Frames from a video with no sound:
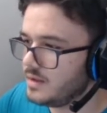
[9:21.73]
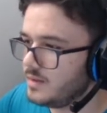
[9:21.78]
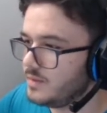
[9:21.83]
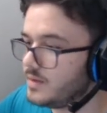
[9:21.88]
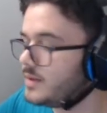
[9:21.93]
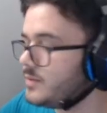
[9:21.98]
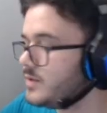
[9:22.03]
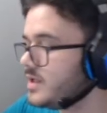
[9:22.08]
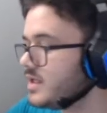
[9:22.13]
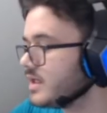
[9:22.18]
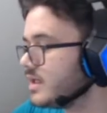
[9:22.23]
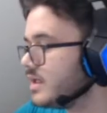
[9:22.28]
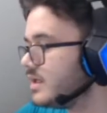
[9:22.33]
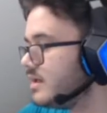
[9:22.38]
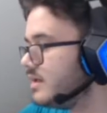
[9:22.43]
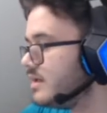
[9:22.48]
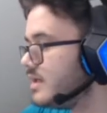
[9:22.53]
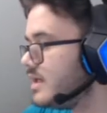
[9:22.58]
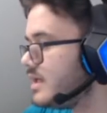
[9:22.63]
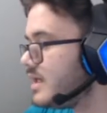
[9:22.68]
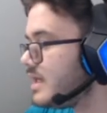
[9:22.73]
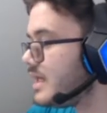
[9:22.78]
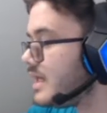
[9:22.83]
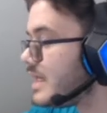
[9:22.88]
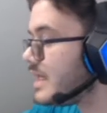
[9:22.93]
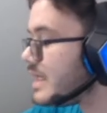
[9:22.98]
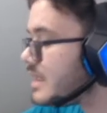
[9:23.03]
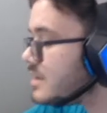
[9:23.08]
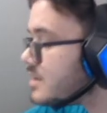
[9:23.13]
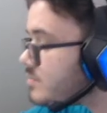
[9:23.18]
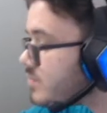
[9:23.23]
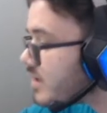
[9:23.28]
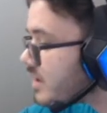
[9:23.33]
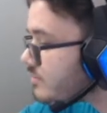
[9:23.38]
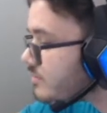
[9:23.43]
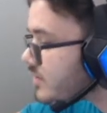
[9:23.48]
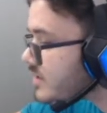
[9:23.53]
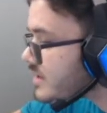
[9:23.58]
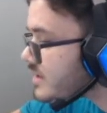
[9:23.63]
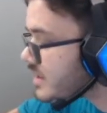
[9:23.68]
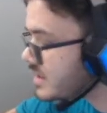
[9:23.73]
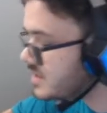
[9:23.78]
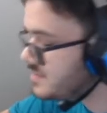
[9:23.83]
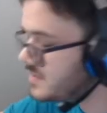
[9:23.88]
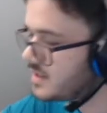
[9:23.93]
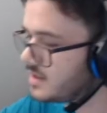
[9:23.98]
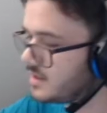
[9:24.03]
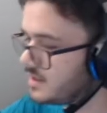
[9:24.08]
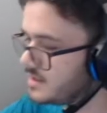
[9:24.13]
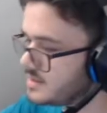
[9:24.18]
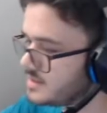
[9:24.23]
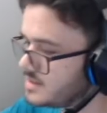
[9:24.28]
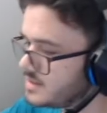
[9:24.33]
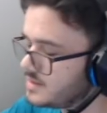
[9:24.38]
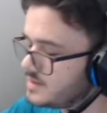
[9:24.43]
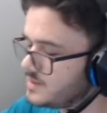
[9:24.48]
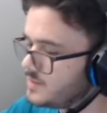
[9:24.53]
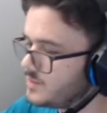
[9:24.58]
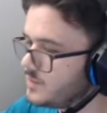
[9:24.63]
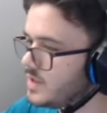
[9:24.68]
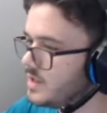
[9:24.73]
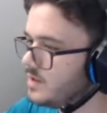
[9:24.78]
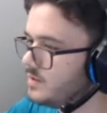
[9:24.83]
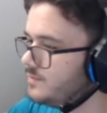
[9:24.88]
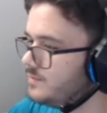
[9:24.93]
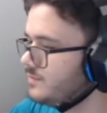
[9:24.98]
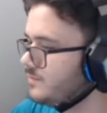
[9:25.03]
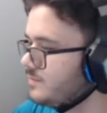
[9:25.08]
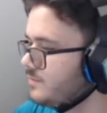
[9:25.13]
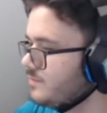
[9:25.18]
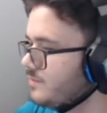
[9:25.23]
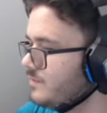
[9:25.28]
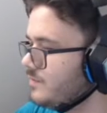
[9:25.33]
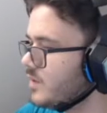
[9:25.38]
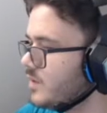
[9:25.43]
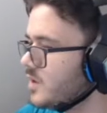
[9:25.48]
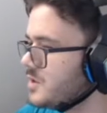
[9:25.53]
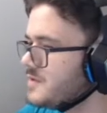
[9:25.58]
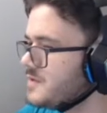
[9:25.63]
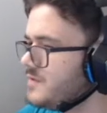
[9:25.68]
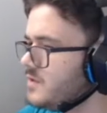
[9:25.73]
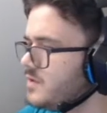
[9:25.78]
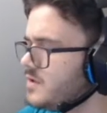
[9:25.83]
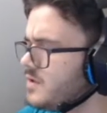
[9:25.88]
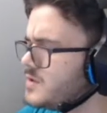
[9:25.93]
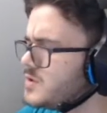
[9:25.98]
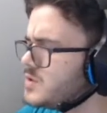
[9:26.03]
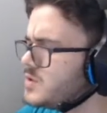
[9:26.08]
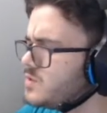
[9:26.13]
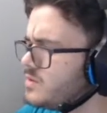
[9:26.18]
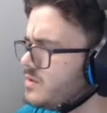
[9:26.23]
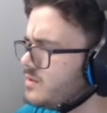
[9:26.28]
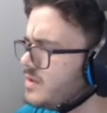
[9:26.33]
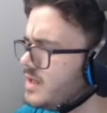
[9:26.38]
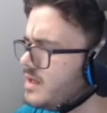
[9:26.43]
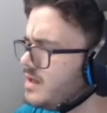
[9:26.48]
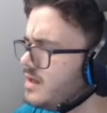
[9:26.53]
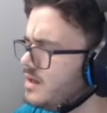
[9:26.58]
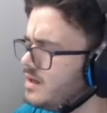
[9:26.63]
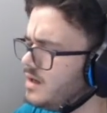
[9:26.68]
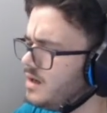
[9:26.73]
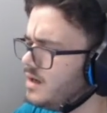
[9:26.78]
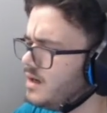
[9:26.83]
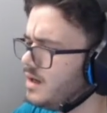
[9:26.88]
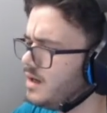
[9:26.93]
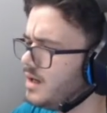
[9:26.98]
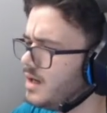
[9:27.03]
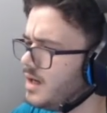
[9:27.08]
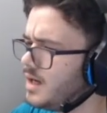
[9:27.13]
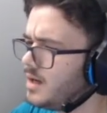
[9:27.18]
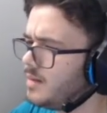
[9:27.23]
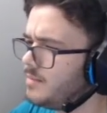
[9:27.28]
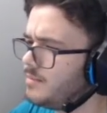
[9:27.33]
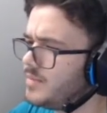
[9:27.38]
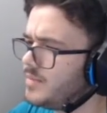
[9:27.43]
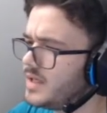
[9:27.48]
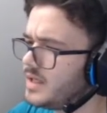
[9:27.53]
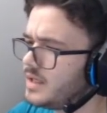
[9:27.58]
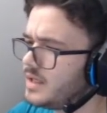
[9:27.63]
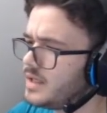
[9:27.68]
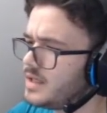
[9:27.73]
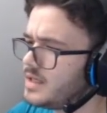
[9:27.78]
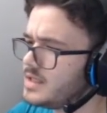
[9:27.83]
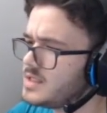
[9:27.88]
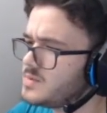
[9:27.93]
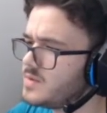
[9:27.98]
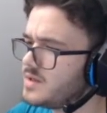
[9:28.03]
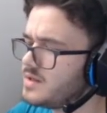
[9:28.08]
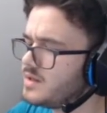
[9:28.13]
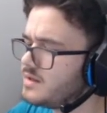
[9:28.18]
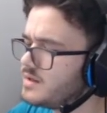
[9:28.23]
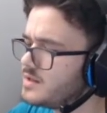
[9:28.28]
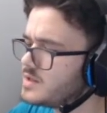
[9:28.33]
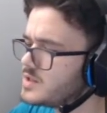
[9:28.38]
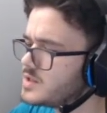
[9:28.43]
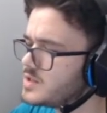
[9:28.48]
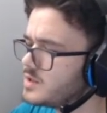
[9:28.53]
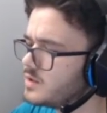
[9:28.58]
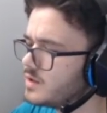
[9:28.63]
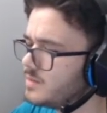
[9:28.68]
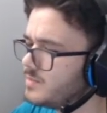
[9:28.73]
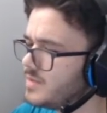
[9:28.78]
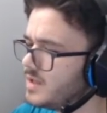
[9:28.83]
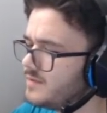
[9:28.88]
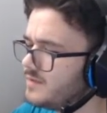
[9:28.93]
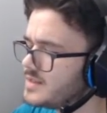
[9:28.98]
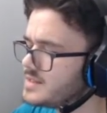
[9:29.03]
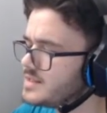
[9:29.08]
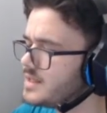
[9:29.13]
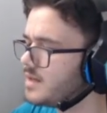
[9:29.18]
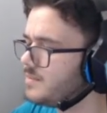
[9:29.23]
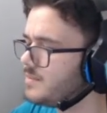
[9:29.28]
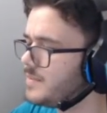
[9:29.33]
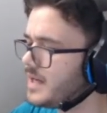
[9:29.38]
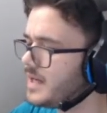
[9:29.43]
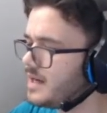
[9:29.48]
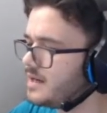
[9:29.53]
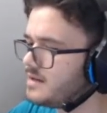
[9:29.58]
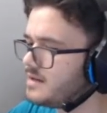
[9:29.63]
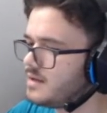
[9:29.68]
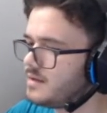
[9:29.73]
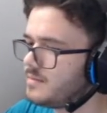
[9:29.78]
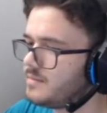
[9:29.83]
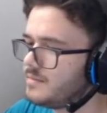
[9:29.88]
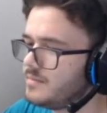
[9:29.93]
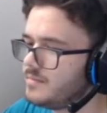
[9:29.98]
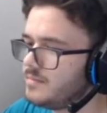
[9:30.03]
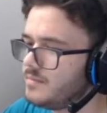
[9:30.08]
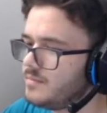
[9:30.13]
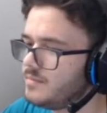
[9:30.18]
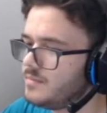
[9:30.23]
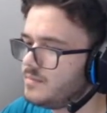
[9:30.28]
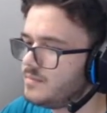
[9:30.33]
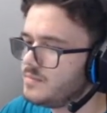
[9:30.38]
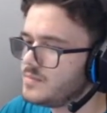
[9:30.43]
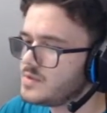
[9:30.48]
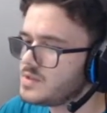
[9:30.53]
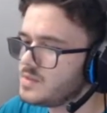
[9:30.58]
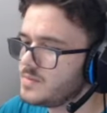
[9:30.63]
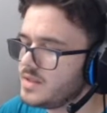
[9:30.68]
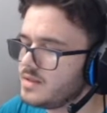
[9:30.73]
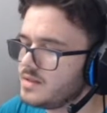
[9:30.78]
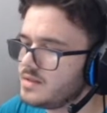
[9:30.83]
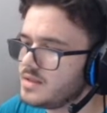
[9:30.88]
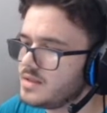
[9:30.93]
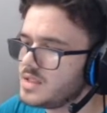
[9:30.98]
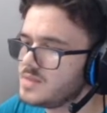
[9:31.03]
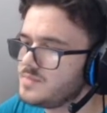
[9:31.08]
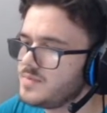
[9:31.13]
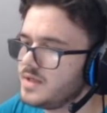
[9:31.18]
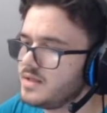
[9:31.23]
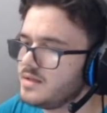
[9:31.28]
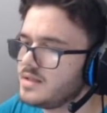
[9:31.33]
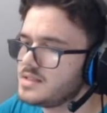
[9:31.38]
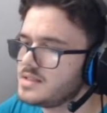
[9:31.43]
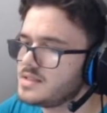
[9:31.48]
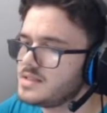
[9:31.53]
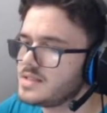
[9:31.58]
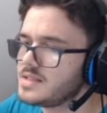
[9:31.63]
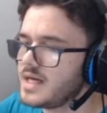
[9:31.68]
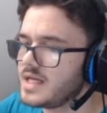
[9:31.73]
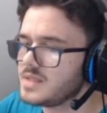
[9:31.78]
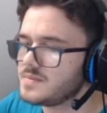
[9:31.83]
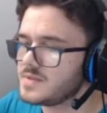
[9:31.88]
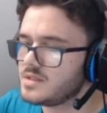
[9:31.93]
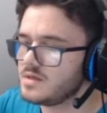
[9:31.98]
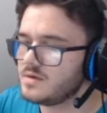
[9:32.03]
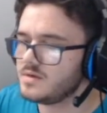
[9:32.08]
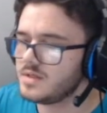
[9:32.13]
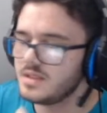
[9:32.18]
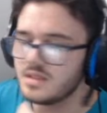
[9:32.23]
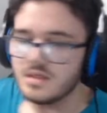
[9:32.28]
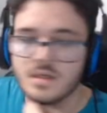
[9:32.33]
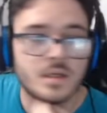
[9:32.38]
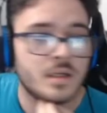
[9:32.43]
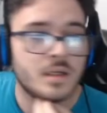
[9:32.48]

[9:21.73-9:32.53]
We didn't need to bring Protect because, well, Urshifu goes through it. Um, but in case with Slurpuff, it's not a bad idea. So he does bring in the Seismitoad here.